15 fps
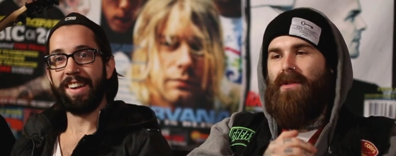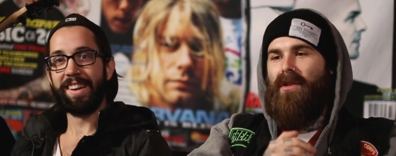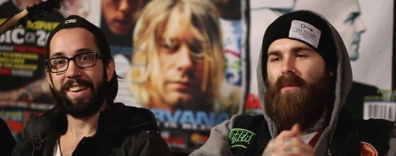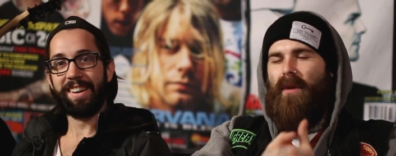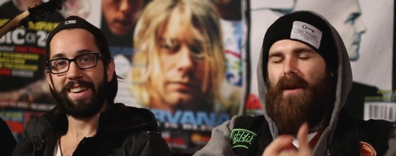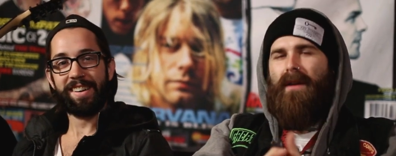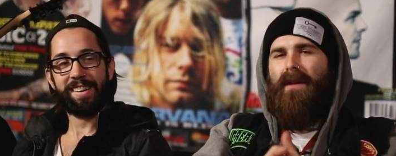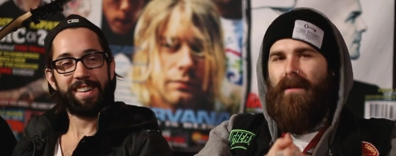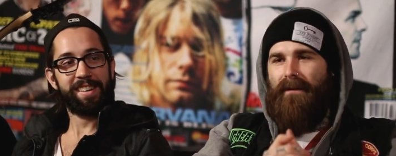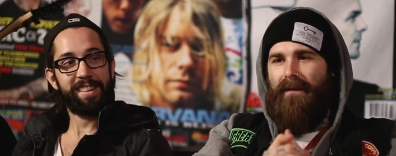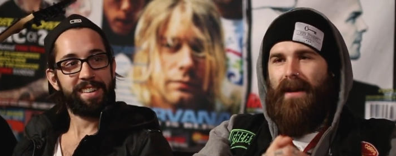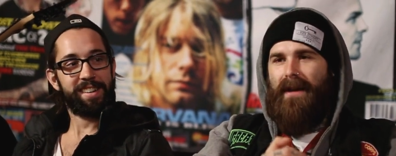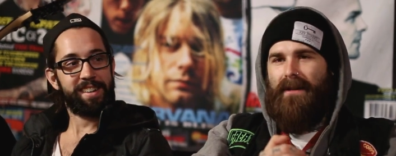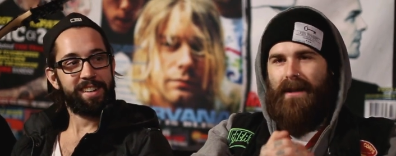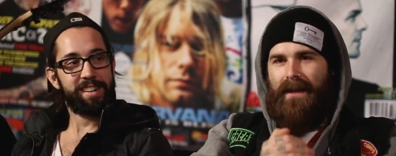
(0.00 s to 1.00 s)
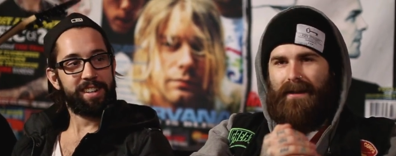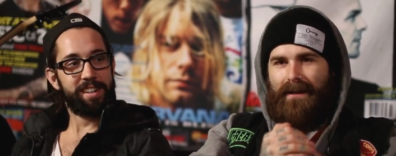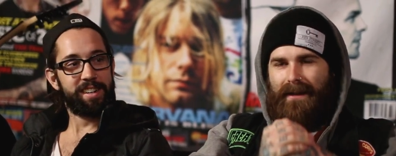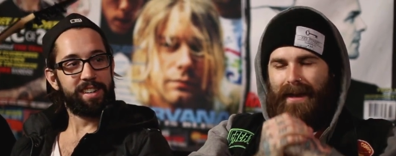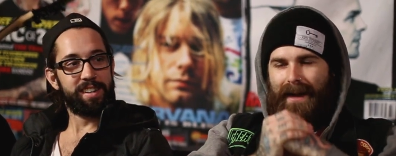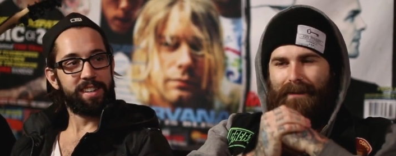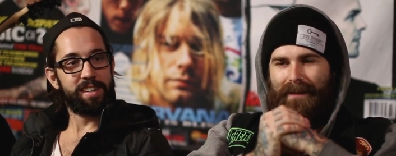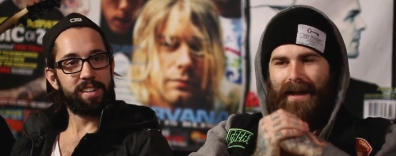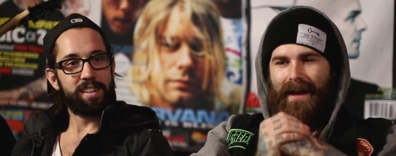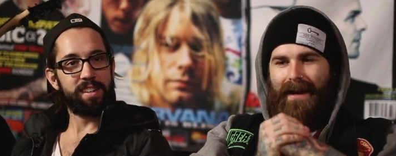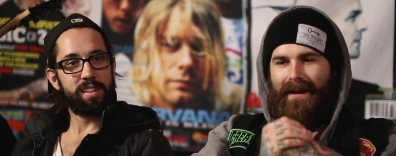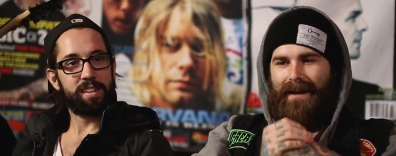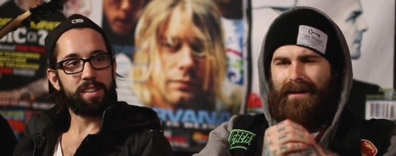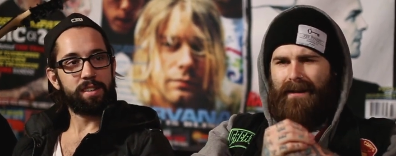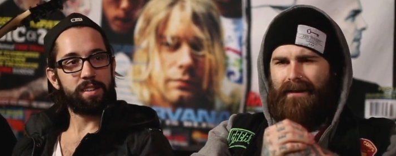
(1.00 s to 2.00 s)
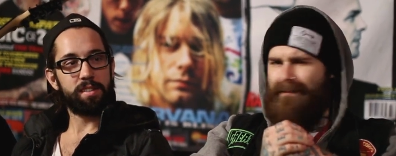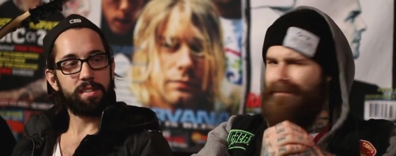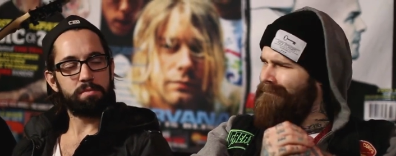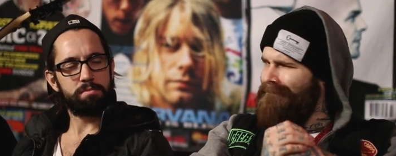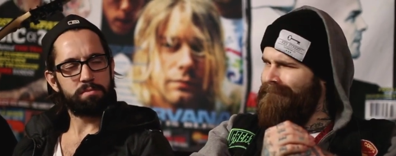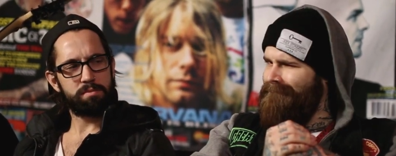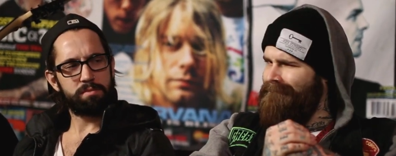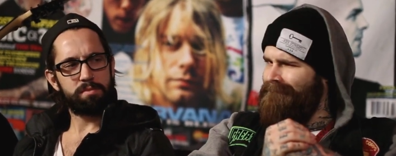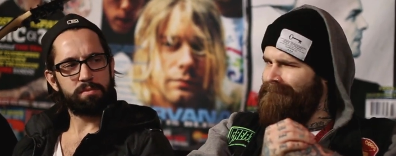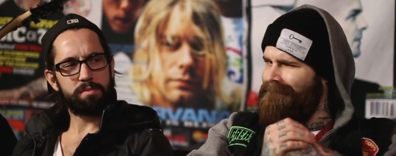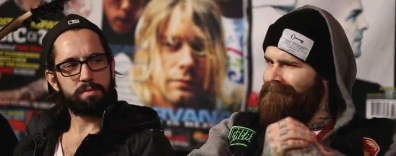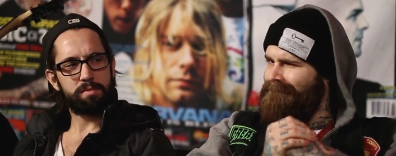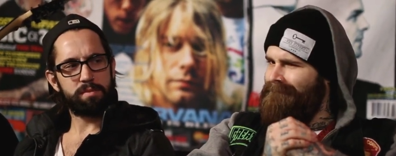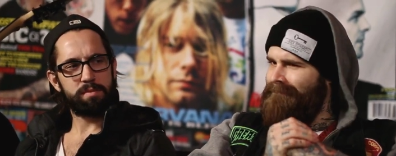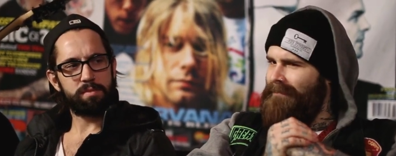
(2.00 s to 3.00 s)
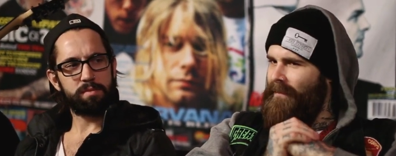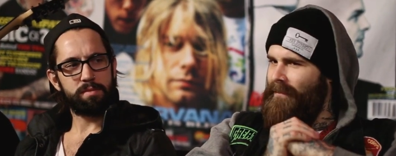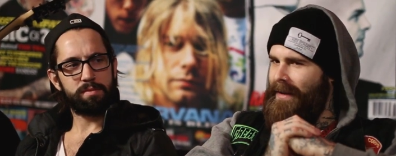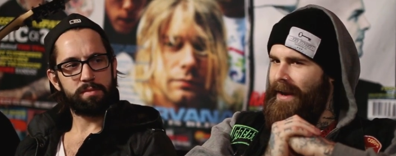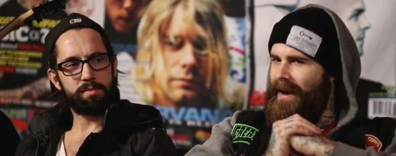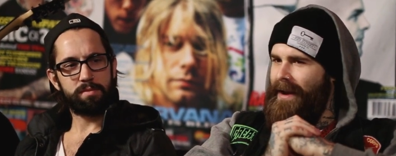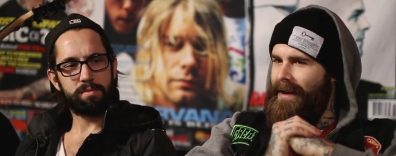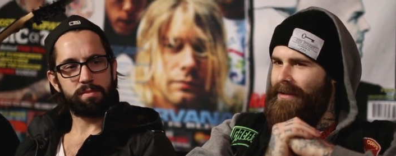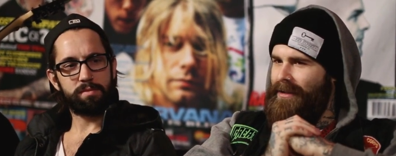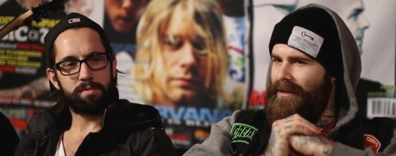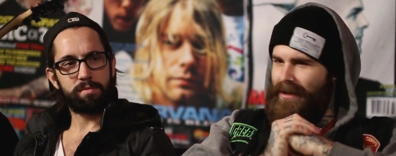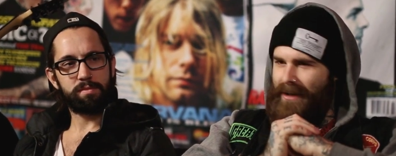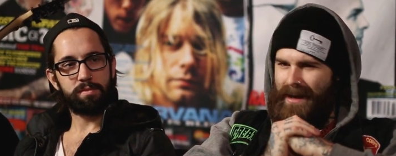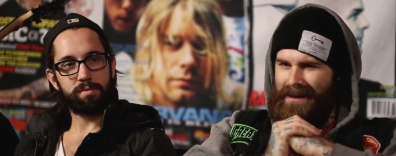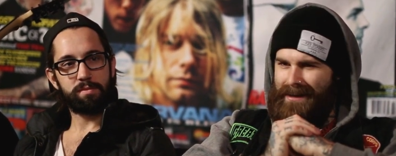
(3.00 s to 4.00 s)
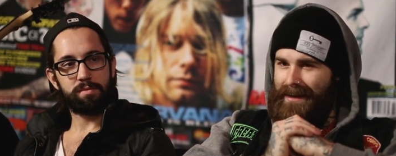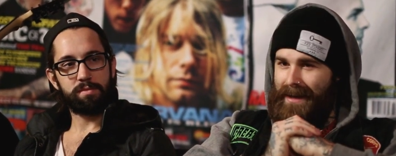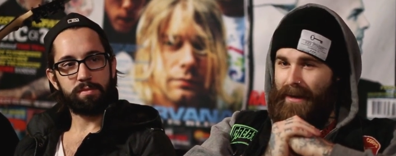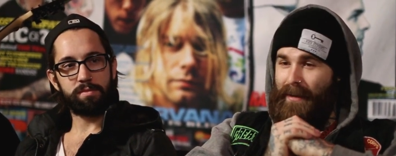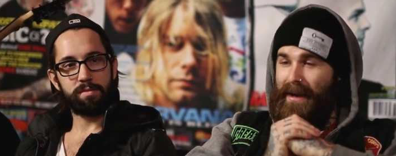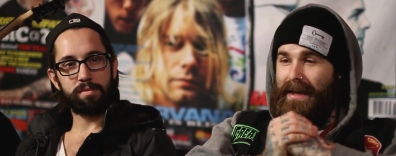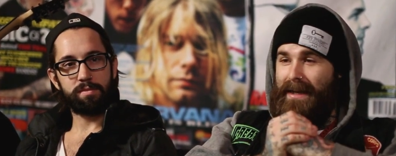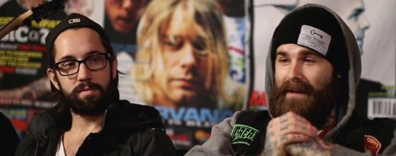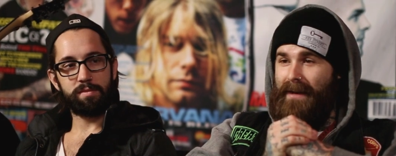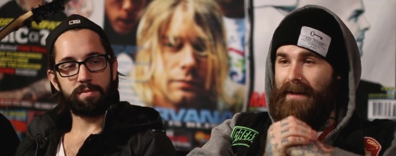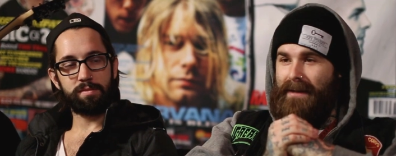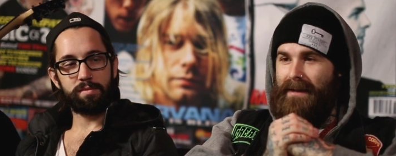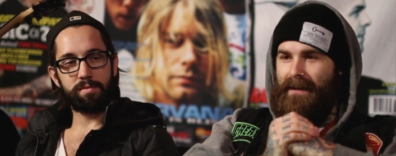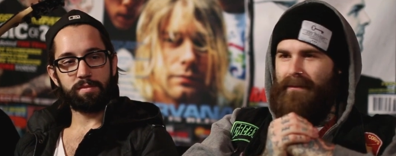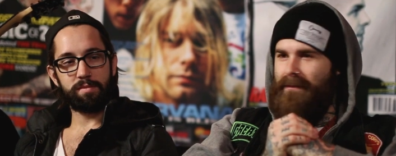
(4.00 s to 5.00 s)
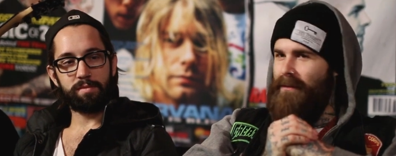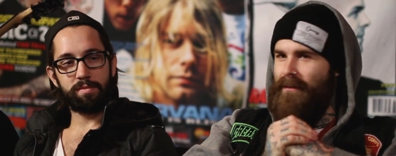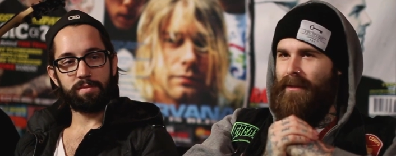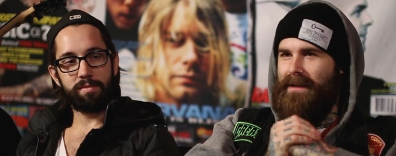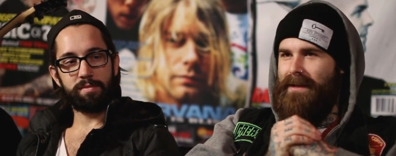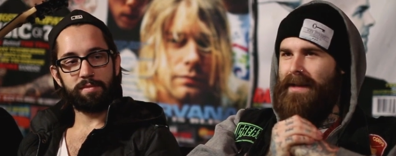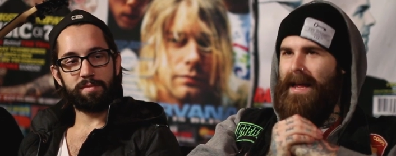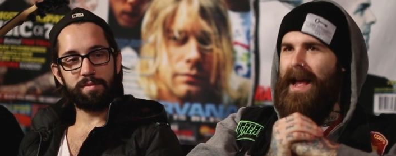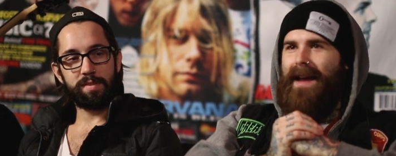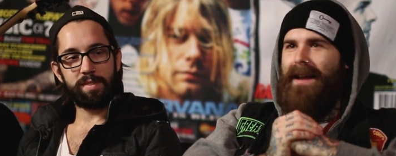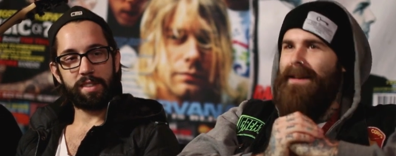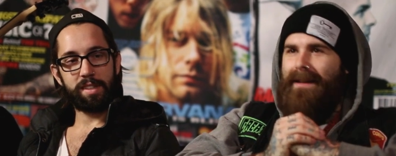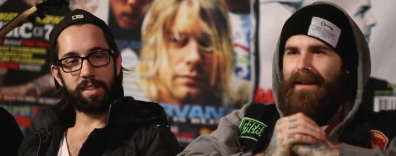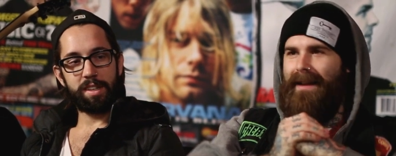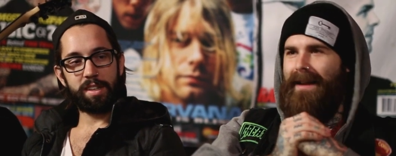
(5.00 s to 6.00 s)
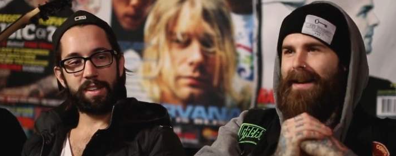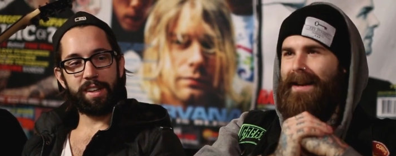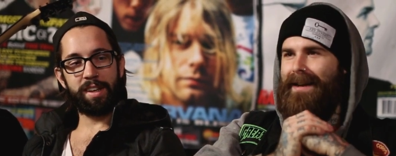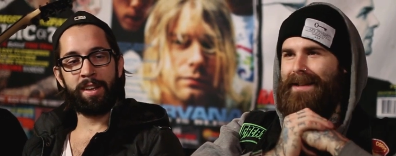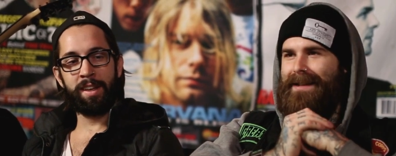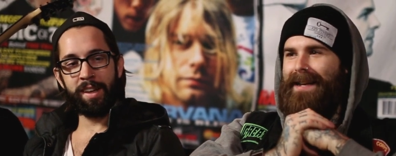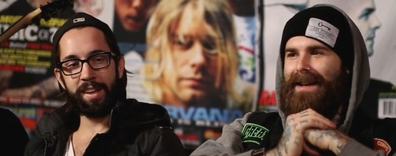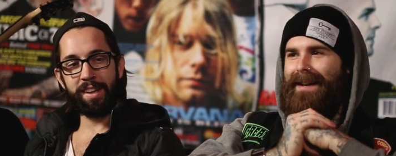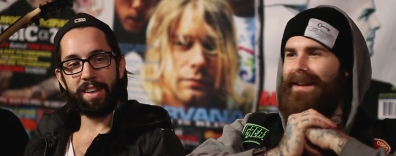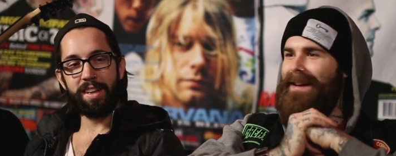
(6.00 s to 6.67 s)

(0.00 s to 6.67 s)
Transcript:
Speaker 1: so where are your VHS tapes at?" He said, "VHS, like we got DVDs." I said, well, "What's that?" Like I just